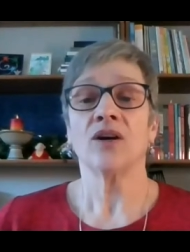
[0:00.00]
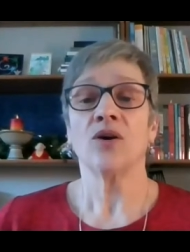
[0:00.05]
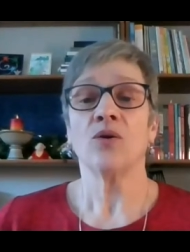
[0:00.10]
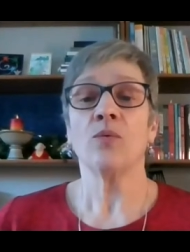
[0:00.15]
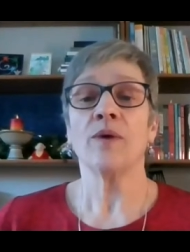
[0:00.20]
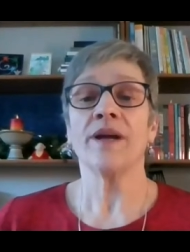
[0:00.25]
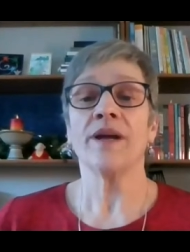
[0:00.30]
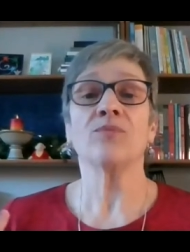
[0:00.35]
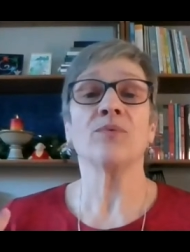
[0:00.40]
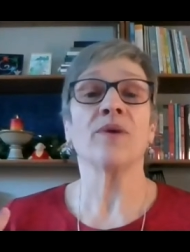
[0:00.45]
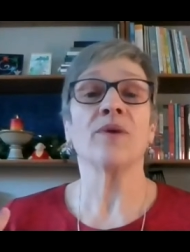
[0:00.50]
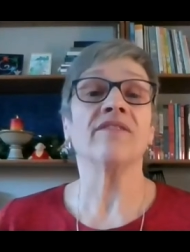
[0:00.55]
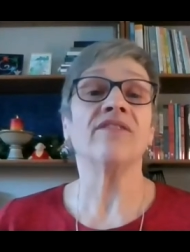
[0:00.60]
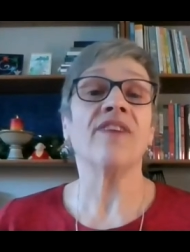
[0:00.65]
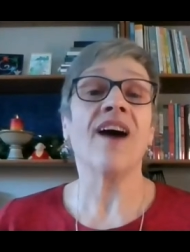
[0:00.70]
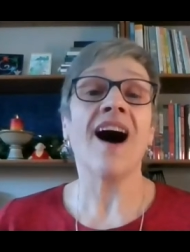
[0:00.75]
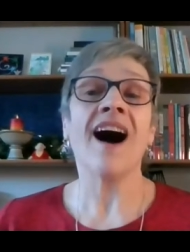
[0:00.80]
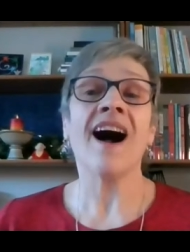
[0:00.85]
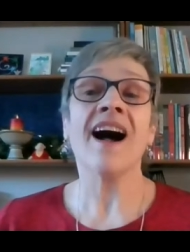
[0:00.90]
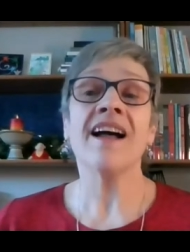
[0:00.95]
we
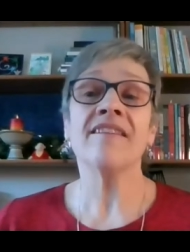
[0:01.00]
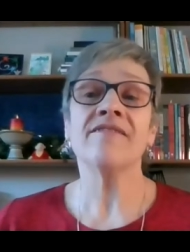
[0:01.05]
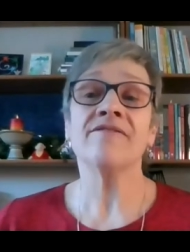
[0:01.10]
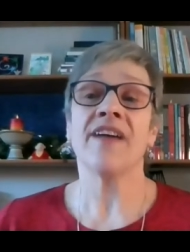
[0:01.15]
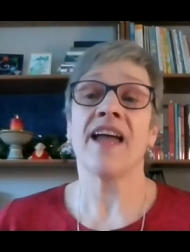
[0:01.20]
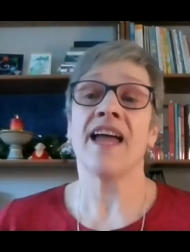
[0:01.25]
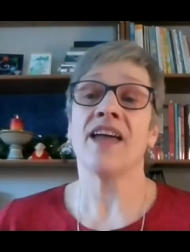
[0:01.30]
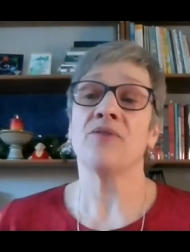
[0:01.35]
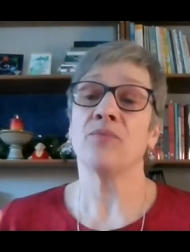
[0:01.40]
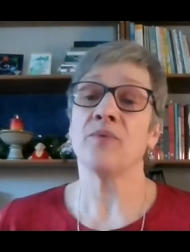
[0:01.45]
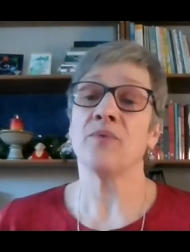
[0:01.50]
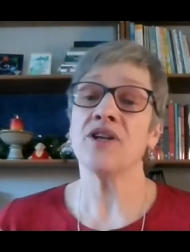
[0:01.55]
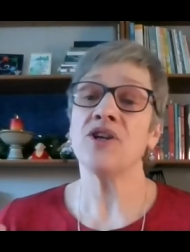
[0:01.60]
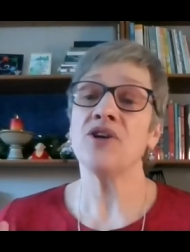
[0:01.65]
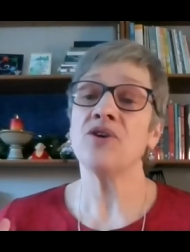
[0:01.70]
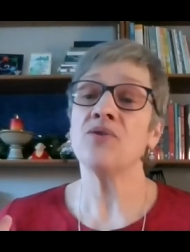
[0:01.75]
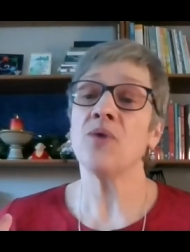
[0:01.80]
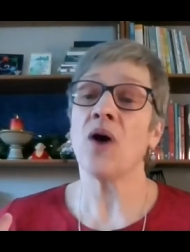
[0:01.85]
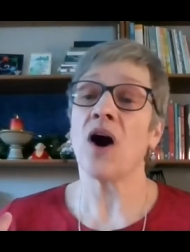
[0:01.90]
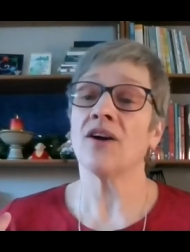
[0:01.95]
revive and
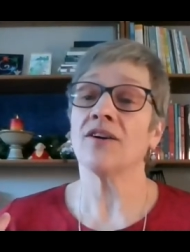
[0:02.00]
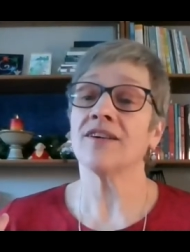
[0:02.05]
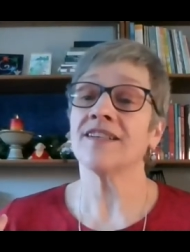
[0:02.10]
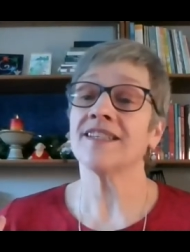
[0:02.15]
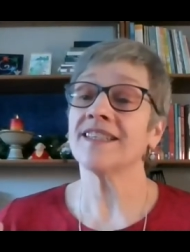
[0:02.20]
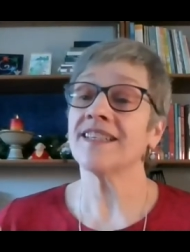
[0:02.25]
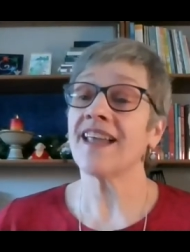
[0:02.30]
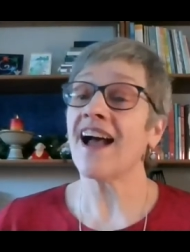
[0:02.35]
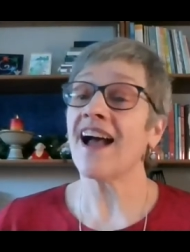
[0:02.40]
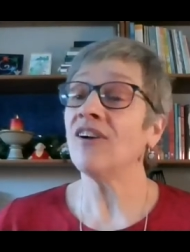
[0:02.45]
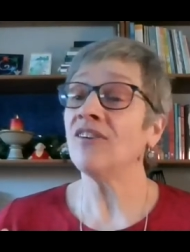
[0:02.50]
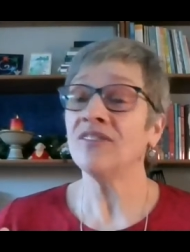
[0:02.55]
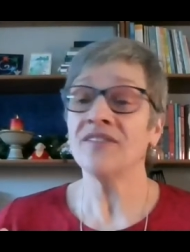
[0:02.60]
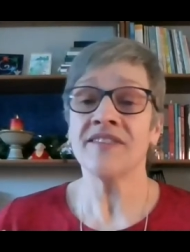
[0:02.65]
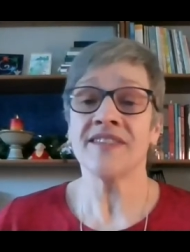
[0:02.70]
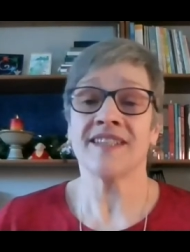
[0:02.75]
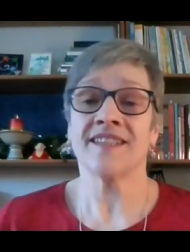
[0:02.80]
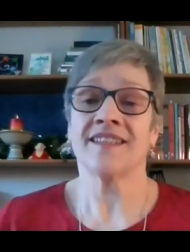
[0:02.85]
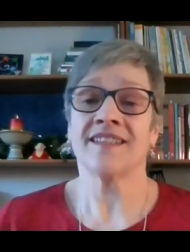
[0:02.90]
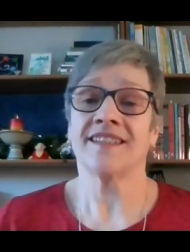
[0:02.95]
renew
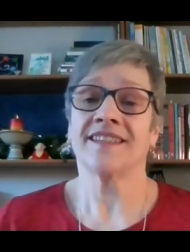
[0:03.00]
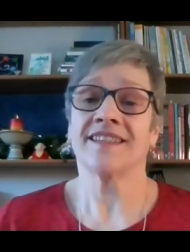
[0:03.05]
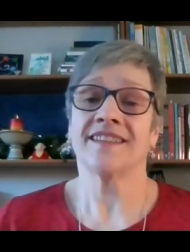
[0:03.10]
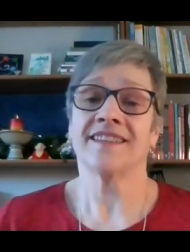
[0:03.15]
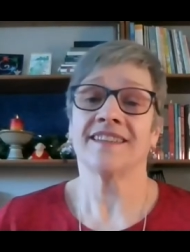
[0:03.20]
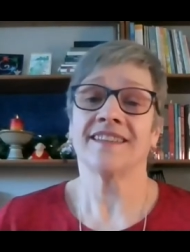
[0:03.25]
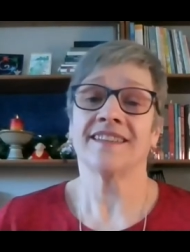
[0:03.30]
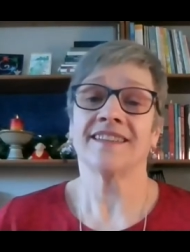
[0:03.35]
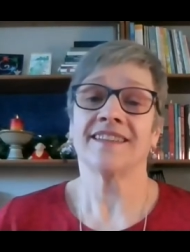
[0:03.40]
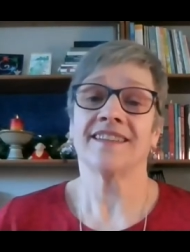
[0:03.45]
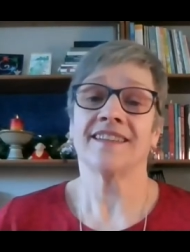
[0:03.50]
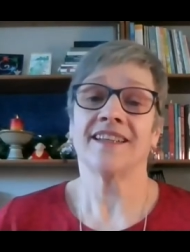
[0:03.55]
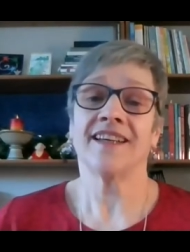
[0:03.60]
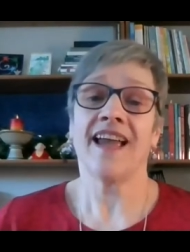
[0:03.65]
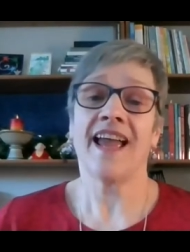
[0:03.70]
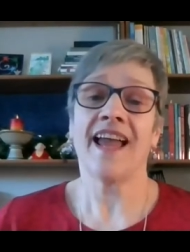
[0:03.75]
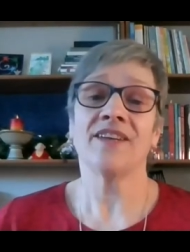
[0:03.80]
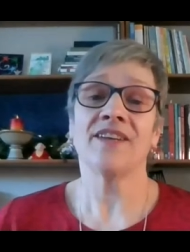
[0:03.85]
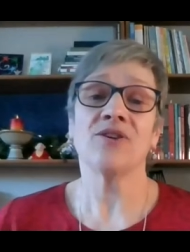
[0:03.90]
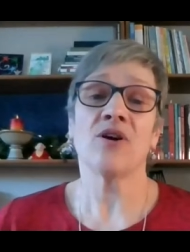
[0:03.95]
ourselves
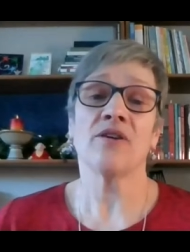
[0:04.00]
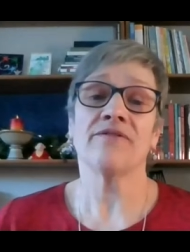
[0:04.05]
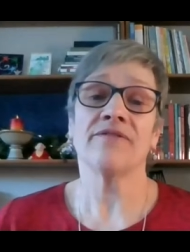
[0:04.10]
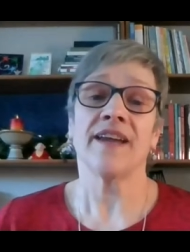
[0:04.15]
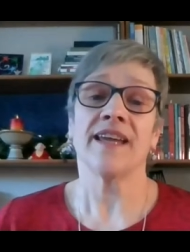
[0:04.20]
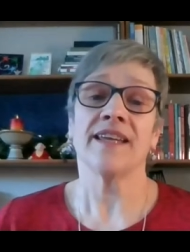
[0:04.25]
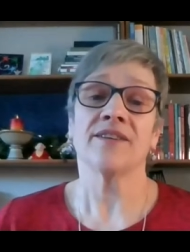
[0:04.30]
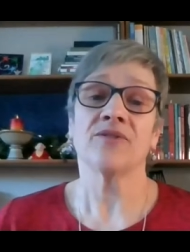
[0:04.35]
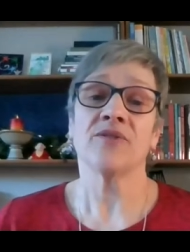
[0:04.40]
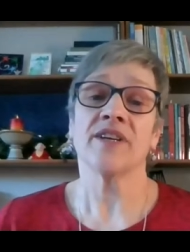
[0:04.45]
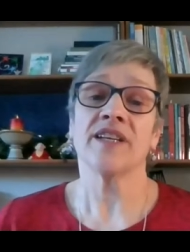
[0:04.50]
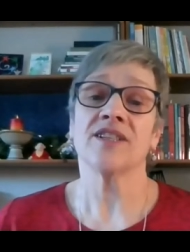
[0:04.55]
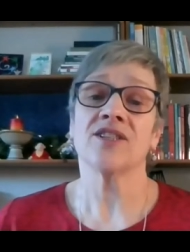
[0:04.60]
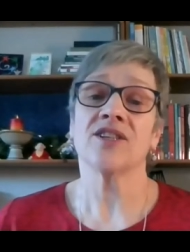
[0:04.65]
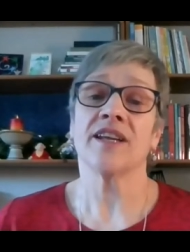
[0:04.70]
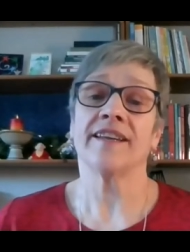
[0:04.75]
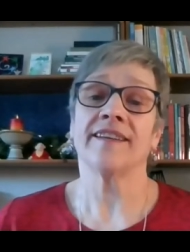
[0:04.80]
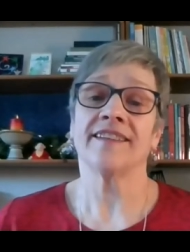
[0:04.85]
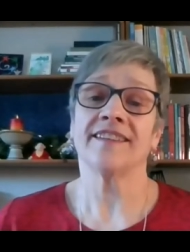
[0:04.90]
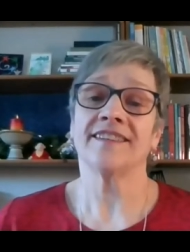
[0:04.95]
and our faith
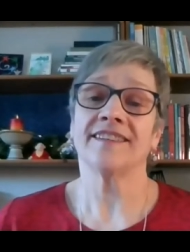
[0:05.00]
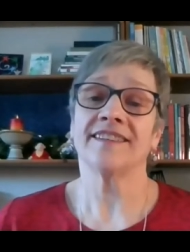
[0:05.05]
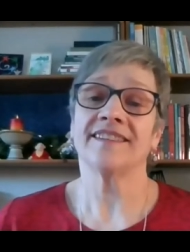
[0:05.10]
tradition.